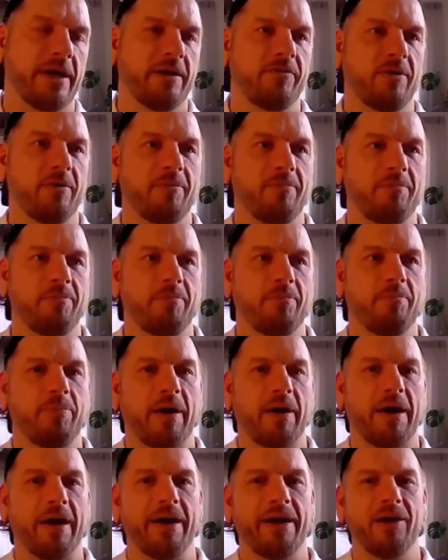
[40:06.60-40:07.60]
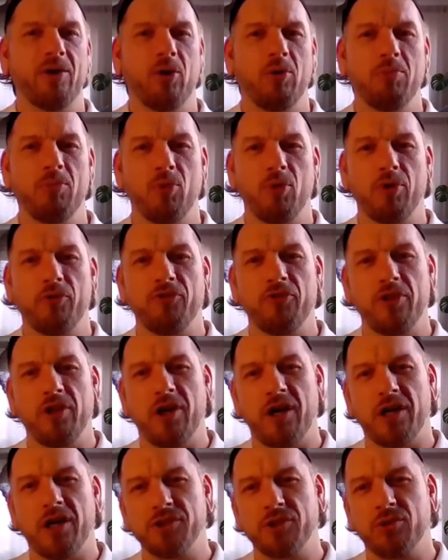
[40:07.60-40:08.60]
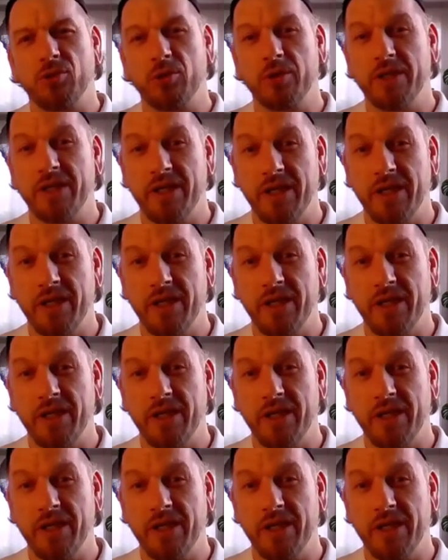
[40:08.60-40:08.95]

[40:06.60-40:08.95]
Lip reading: kind of a biomorphological